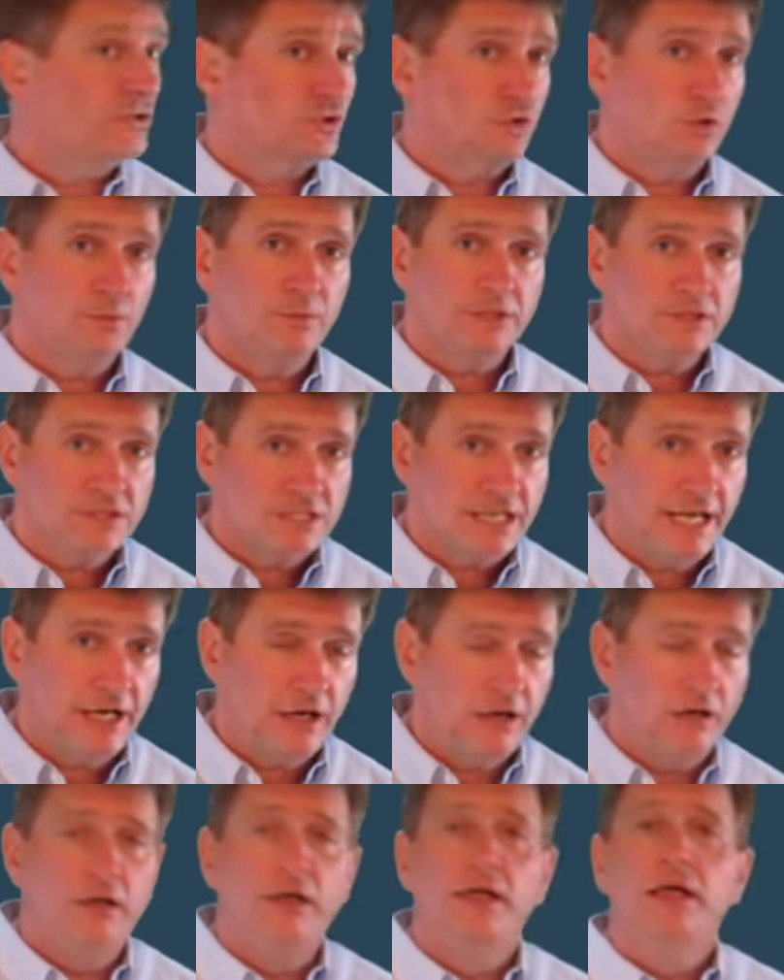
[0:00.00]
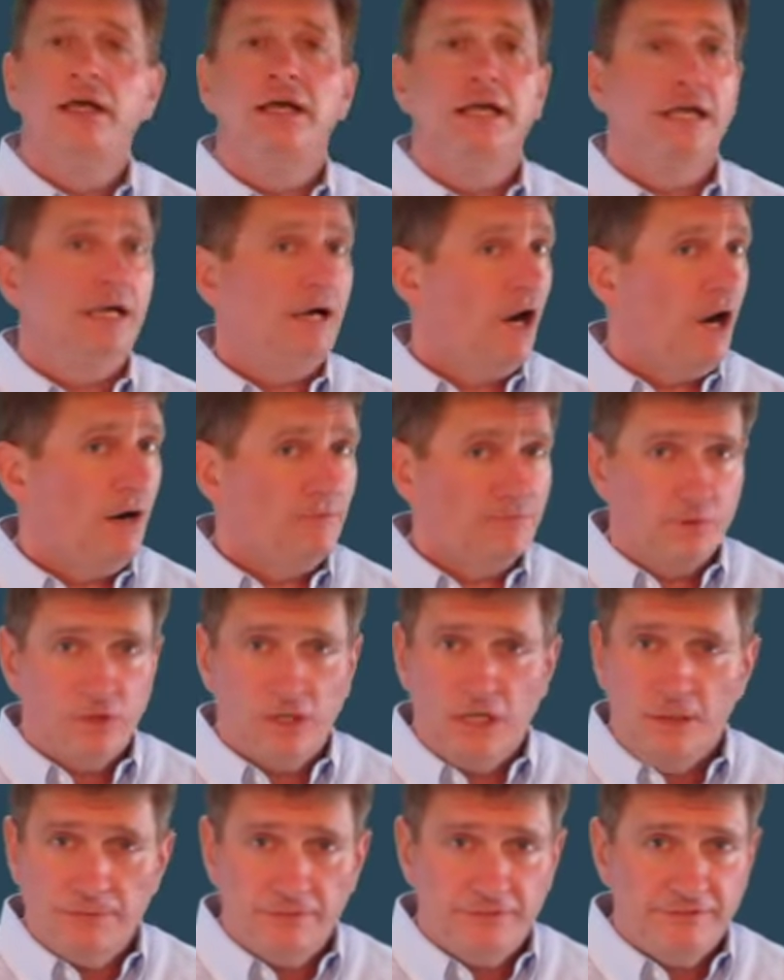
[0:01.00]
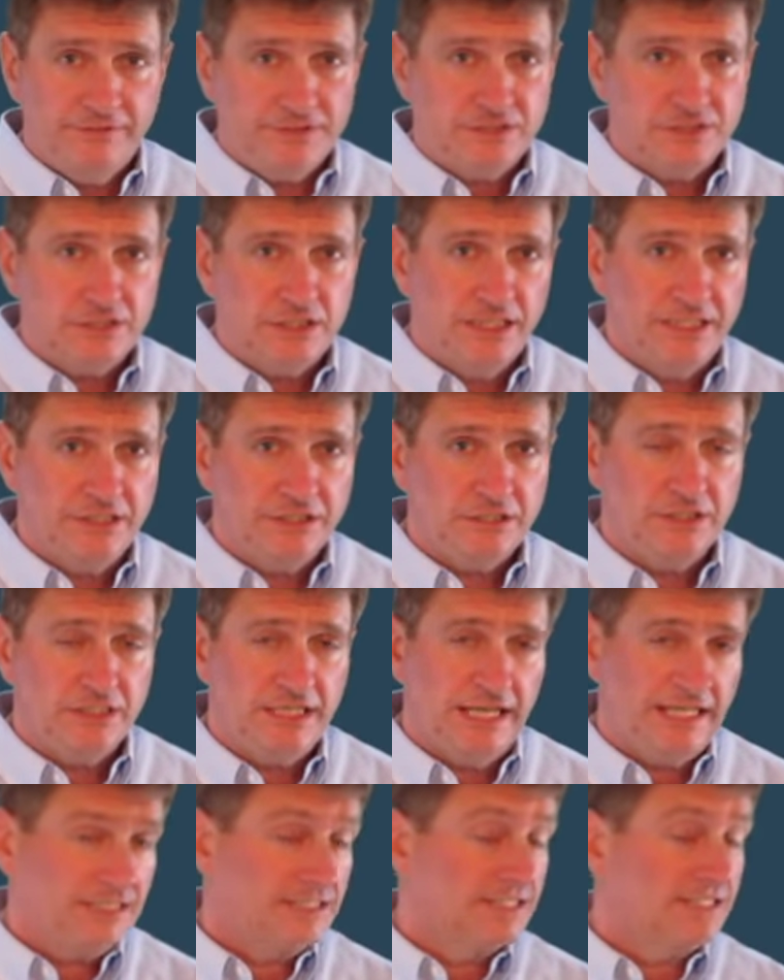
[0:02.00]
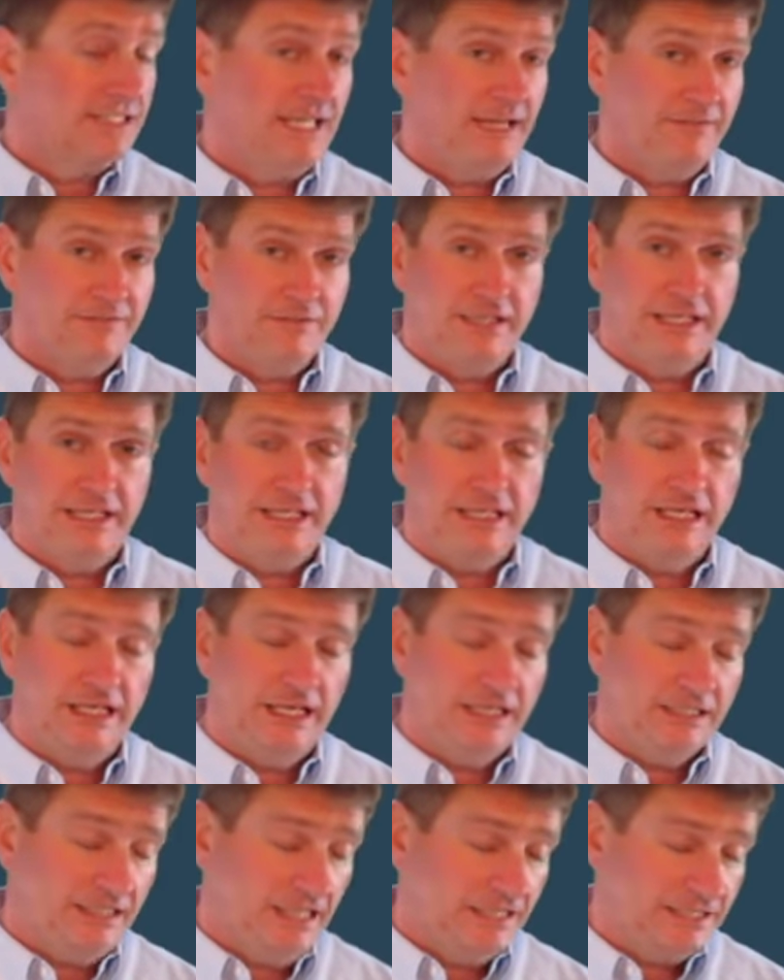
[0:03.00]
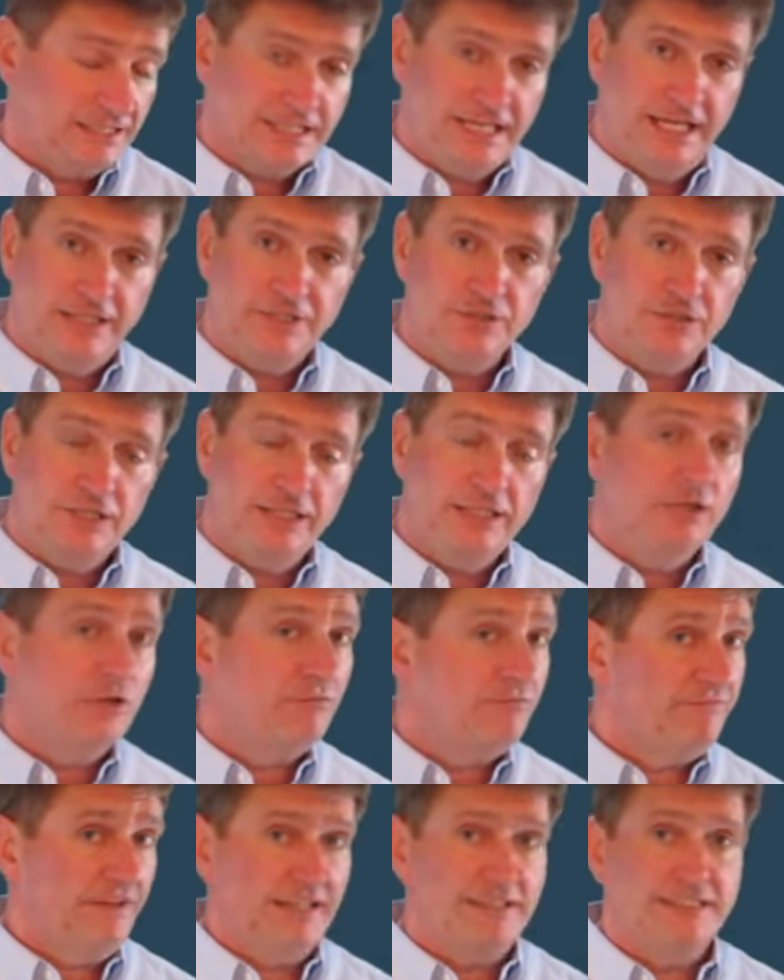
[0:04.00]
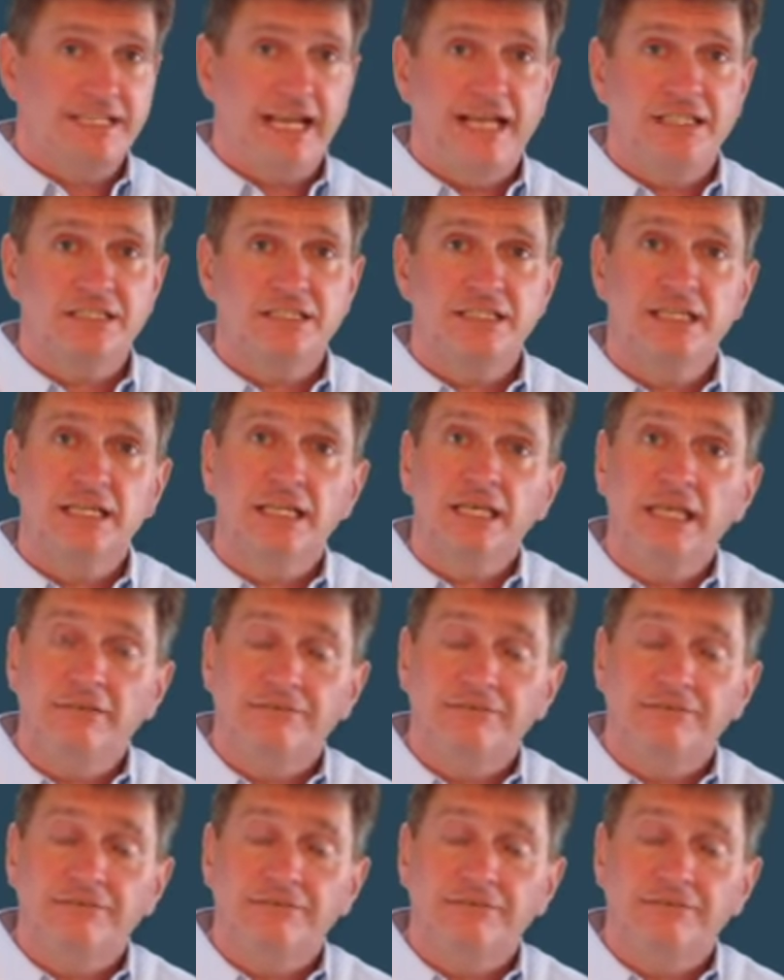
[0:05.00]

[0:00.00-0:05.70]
assume the sale. Offer a couple of installation dates. If they schedule it, fantastic.